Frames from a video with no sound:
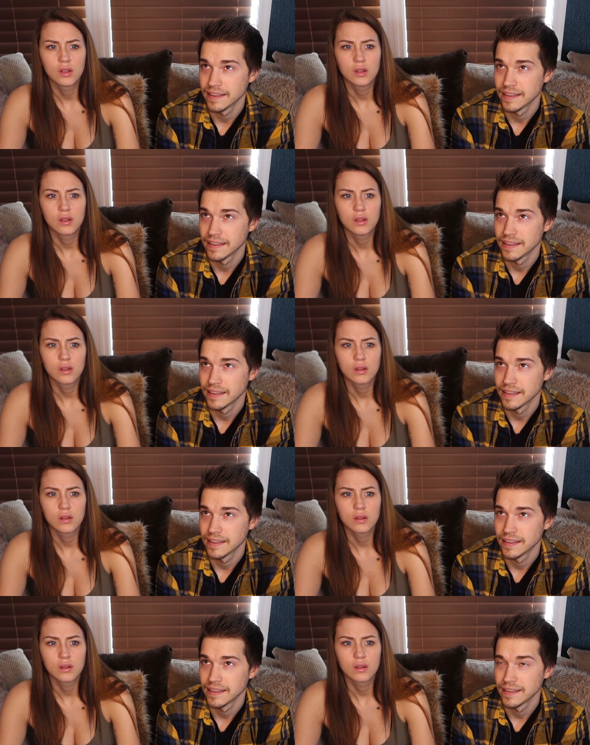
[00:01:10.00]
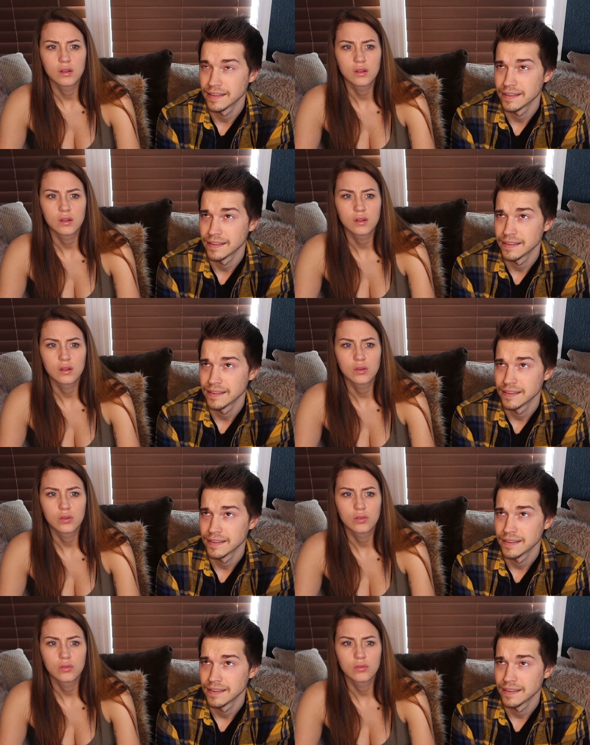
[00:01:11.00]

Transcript: Nobody speaks.